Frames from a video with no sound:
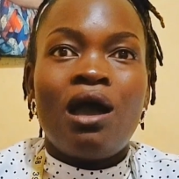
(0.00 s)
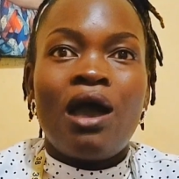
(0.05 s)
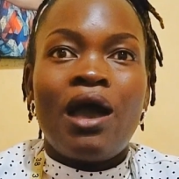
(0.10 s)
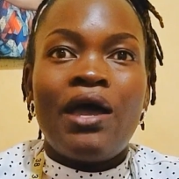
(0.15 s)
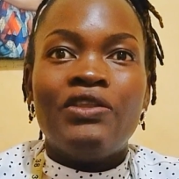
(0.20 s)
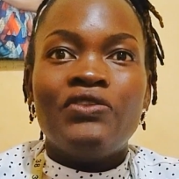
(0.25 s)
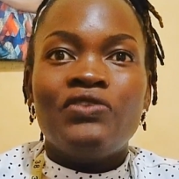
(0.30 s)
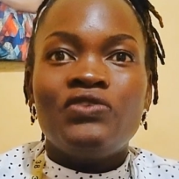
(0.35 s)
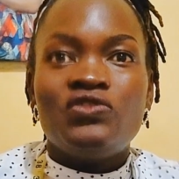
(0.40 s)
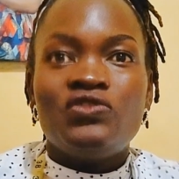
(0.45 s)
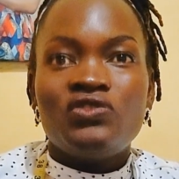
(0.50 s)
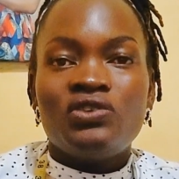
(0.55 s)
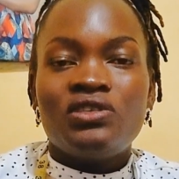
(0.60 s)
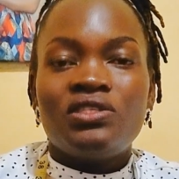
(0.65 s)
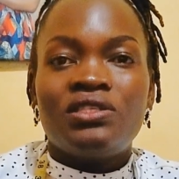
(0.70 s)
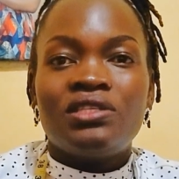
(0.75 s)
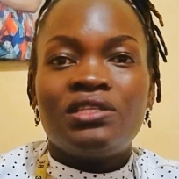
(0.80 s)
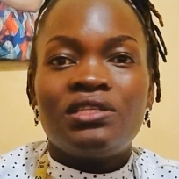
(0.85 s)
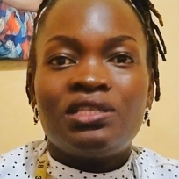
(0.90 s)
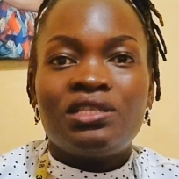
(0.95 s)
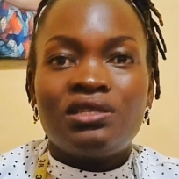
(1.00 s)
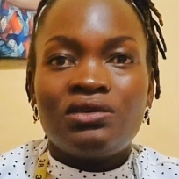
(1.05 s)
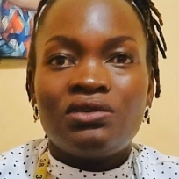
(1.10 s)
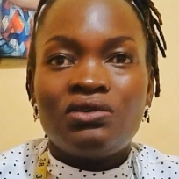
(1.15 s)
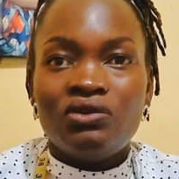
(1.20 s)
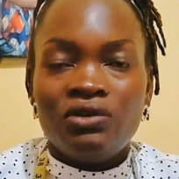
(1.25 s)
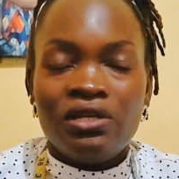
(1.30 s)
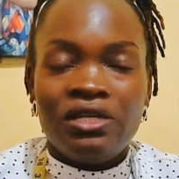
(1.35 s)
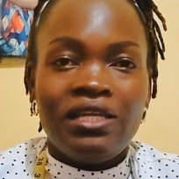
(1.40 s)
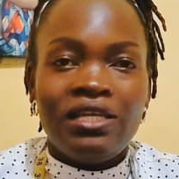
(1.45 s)
and use it
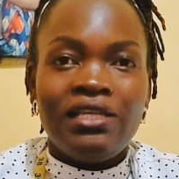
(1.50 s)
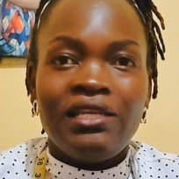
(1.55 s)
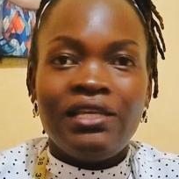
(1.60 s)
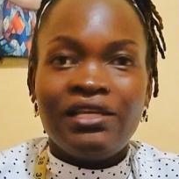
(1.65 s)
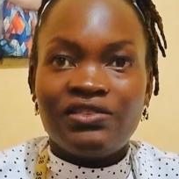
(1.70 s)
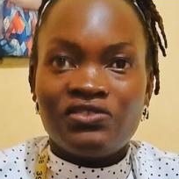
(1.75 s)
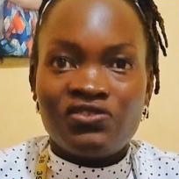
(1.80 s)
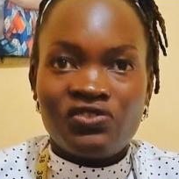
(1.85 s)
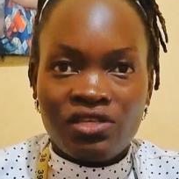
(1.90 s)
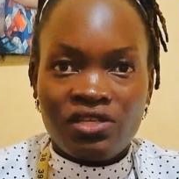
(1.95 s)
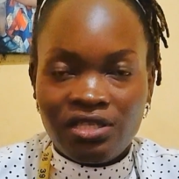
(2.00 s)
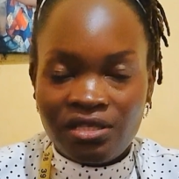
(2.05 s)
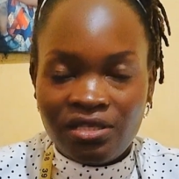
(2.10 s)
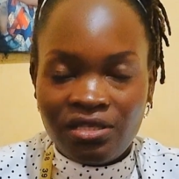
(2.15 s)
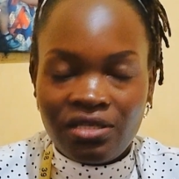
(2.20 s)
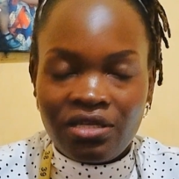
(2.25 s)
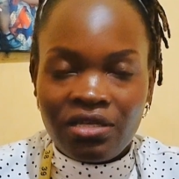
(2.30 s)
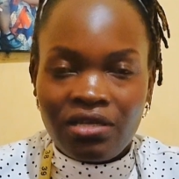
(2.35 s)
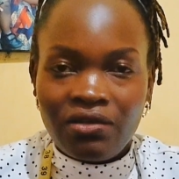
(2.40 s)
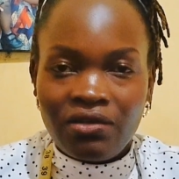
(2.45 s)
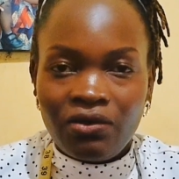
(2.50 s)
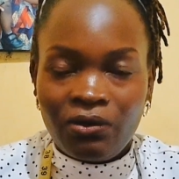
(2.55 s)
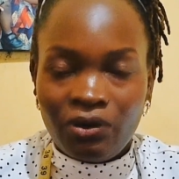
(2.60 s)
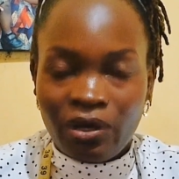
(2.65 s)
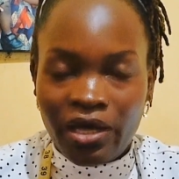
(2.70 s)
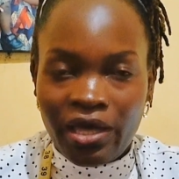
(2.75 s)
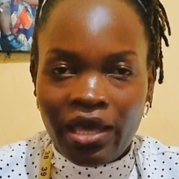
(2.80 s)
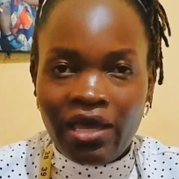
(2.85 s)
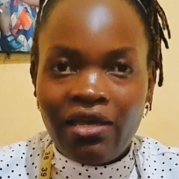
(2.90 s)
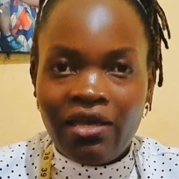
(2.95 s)
on electricity.
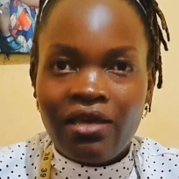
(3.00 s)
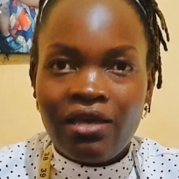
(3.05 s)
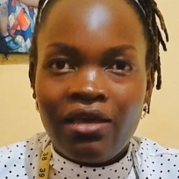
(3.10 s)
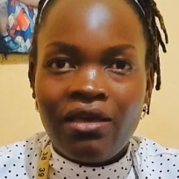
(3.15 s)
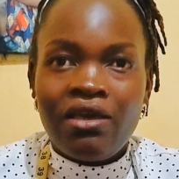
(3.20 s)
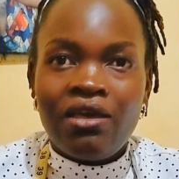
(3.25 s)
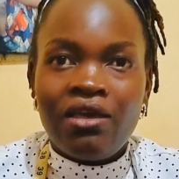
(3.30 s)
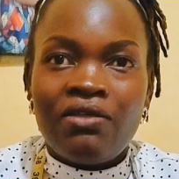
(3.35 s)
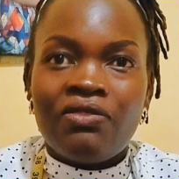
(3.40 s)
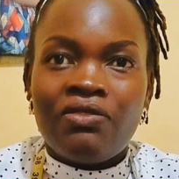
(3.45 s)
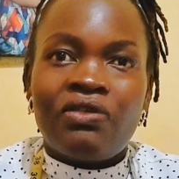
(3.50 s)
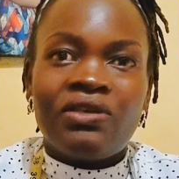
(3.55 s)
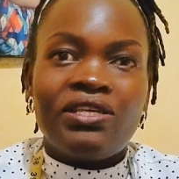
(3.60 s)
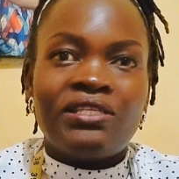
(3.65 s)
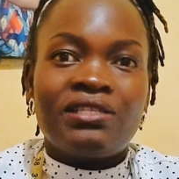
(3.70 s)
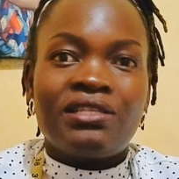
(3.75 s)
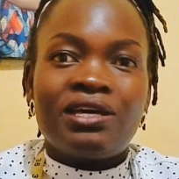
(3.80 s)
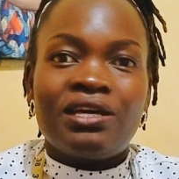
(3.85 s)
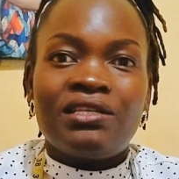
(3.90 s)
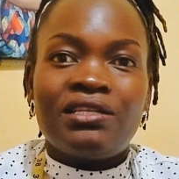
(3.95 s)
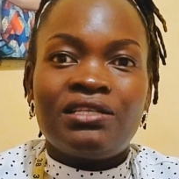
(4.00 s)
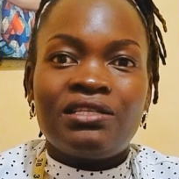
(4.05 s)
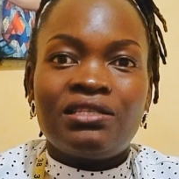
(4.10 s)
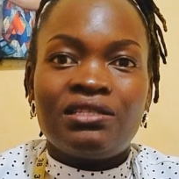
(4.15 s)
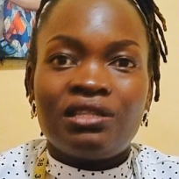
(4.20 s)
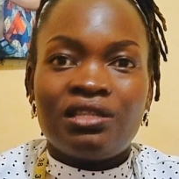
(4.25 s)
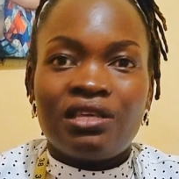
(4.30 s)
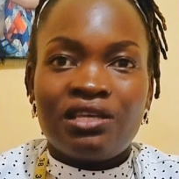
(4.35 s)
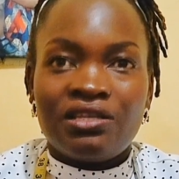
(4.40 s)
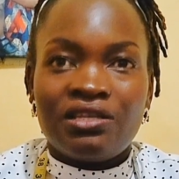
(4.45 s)
Okay,
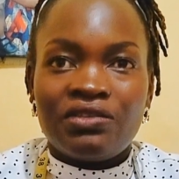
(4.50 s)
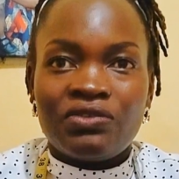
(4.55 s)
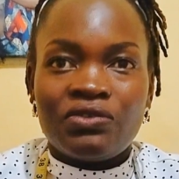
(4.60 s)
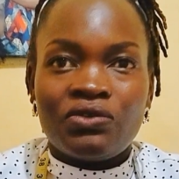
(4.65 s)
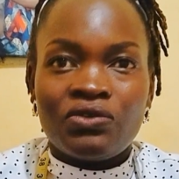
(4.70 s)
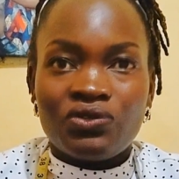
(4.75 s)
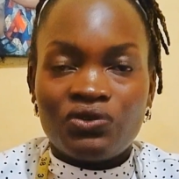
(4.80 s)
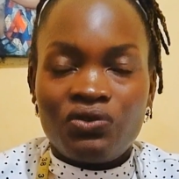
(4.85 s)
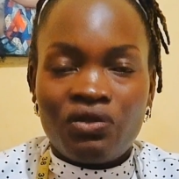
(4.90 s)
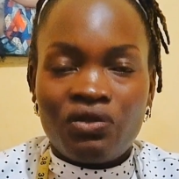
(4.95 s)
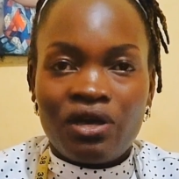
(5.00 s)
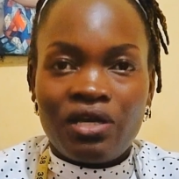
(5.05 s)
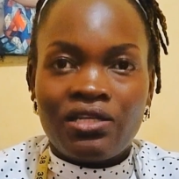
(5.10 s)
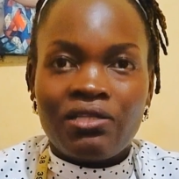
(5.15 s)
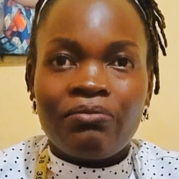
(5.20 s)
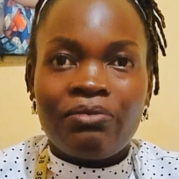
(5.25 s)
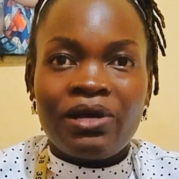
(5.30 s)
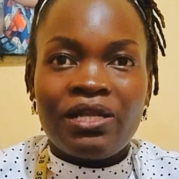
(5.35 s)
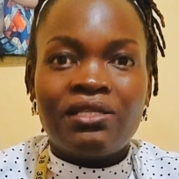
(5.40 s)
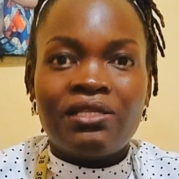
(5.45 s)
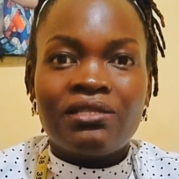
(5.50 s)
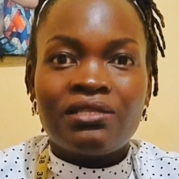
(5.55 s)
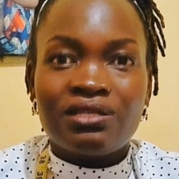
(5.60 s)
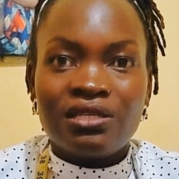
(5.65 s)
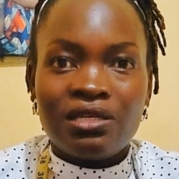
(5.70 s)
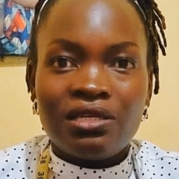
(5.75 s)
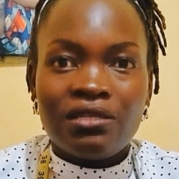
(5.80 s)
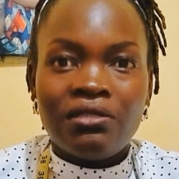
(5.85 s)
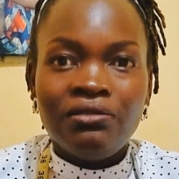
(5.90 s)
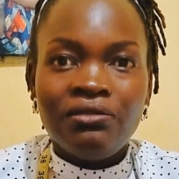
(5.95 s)
there's also that, but
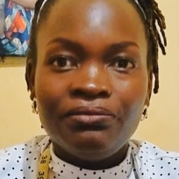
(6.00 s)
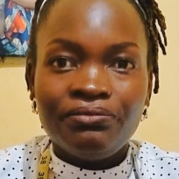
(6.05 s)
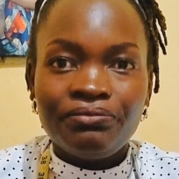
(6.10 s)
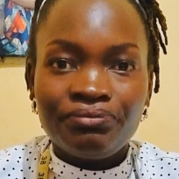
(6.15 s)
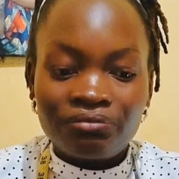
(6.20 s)
still